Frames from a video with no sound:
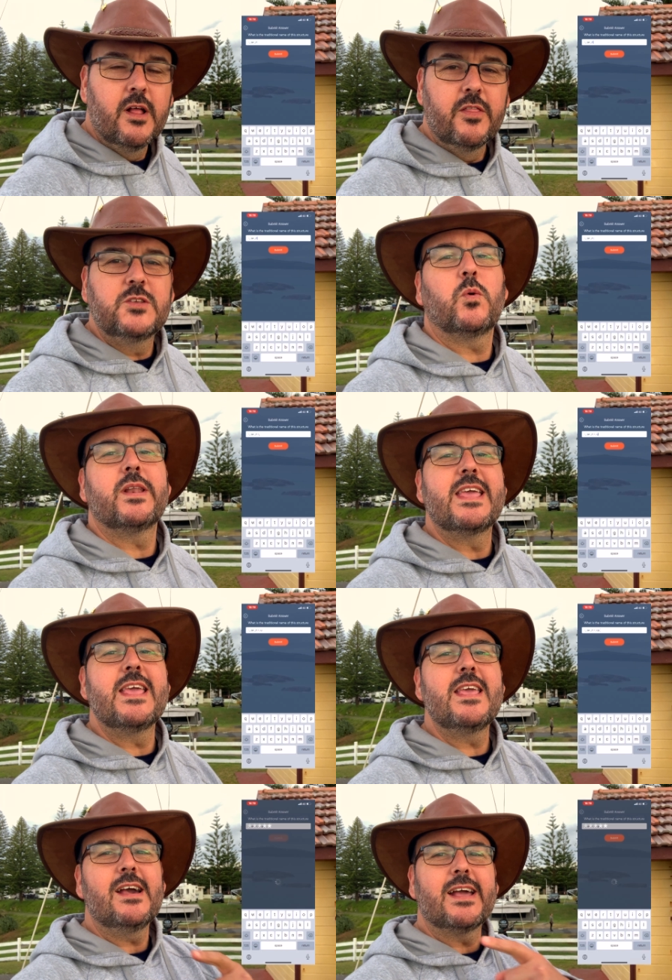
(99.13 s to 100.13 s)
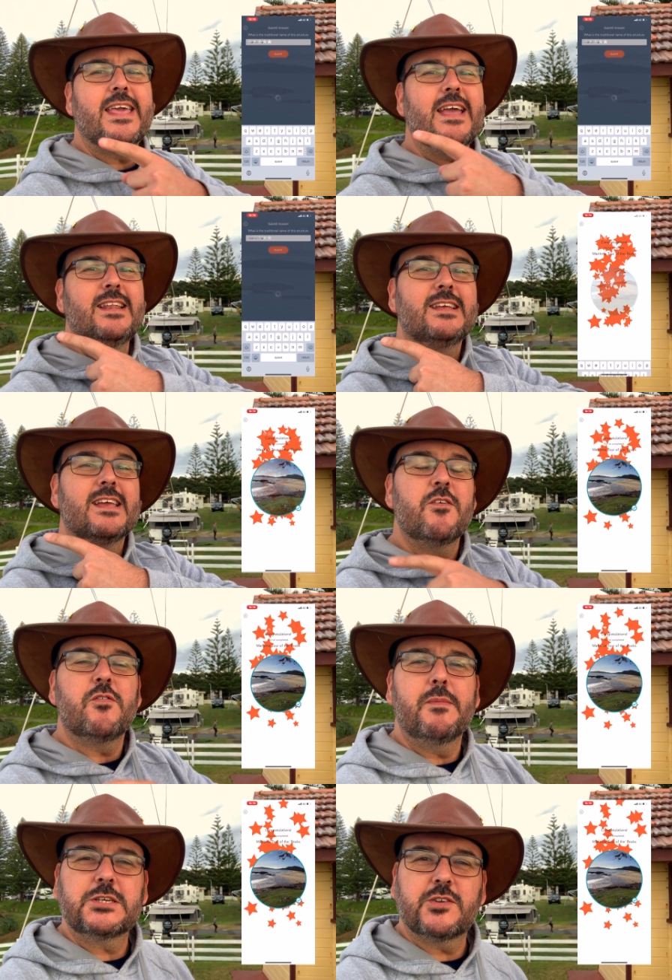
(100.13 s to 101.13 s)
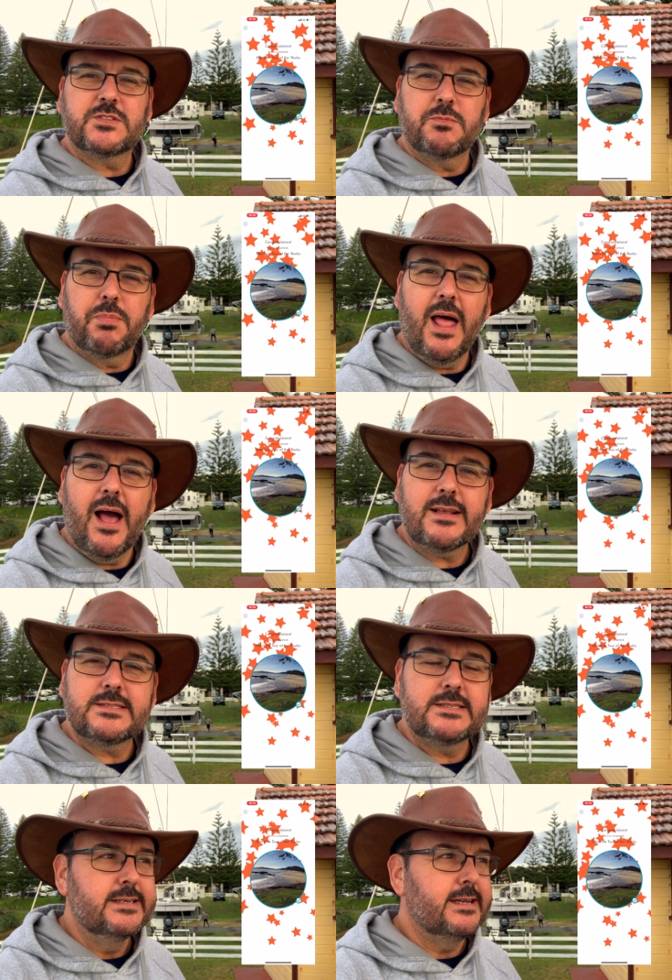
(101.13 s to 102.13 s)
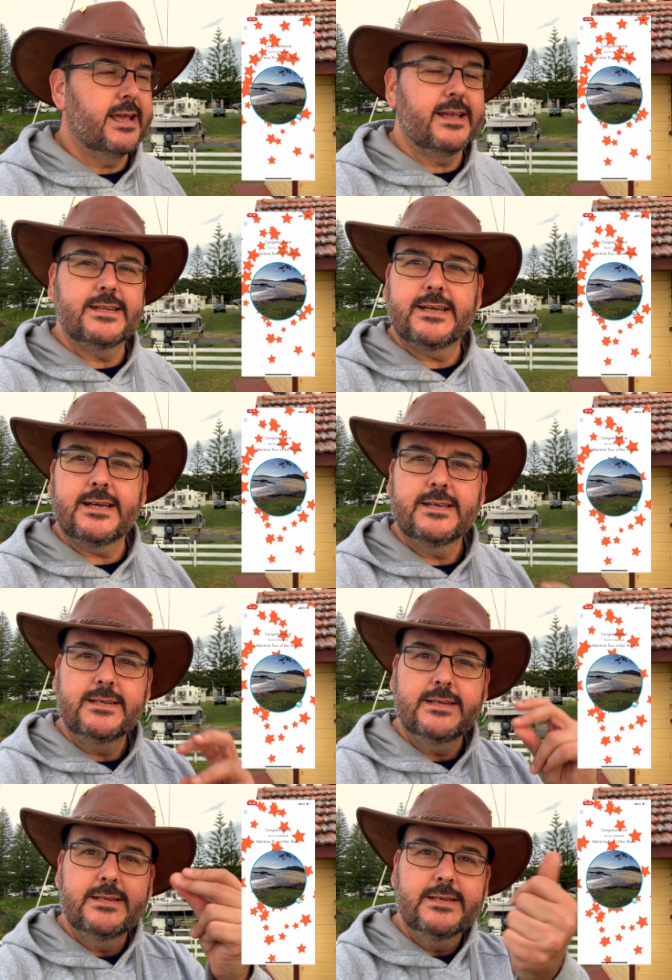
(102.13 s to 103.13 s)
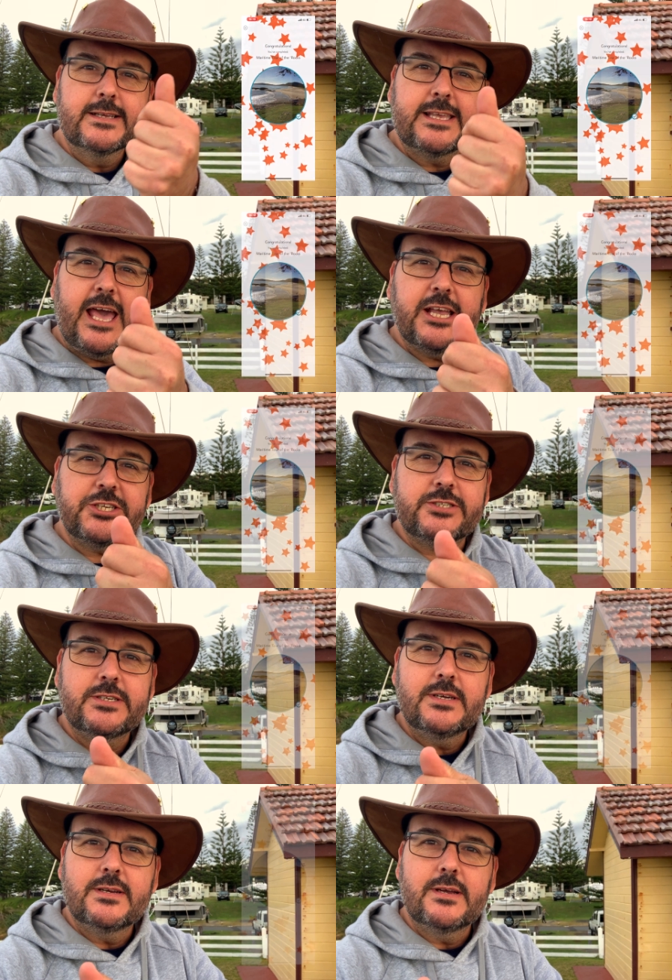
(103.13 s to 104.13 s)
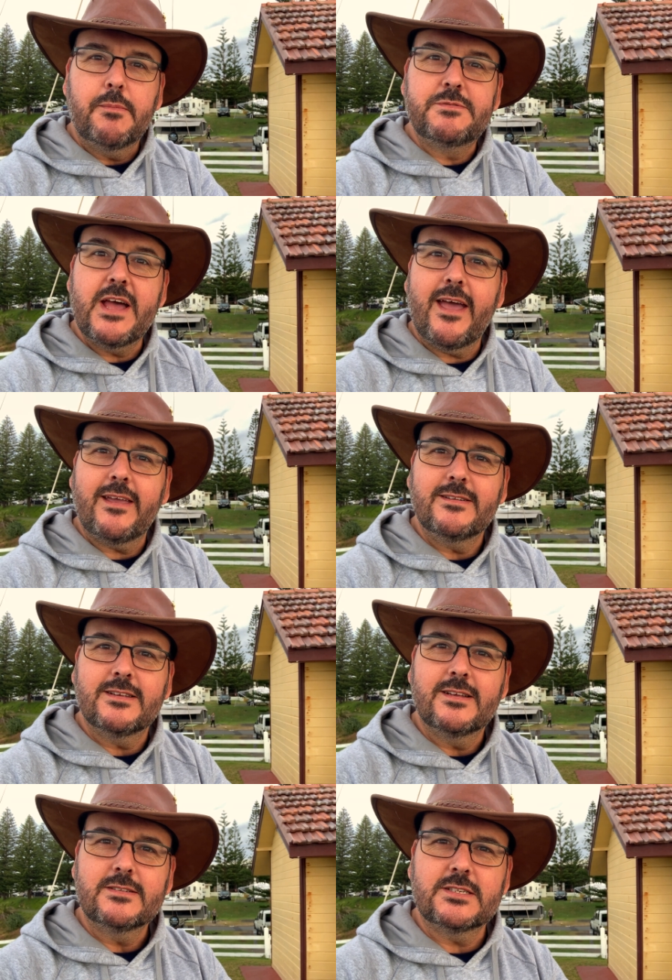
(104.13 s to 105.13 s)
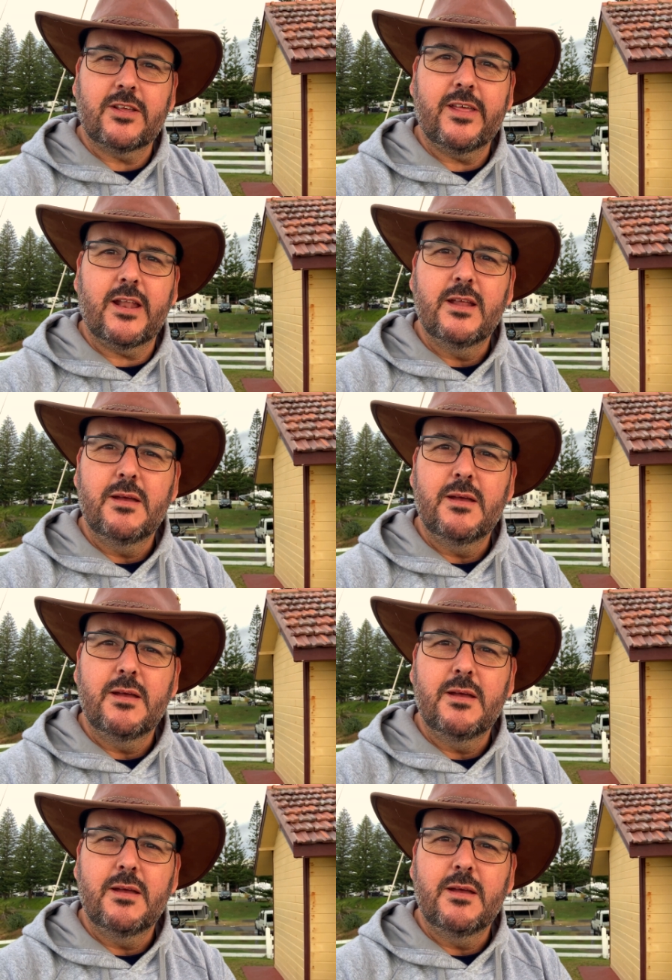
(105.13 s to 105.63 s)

This one here, again, information off some plaques and cache obtained, just like that.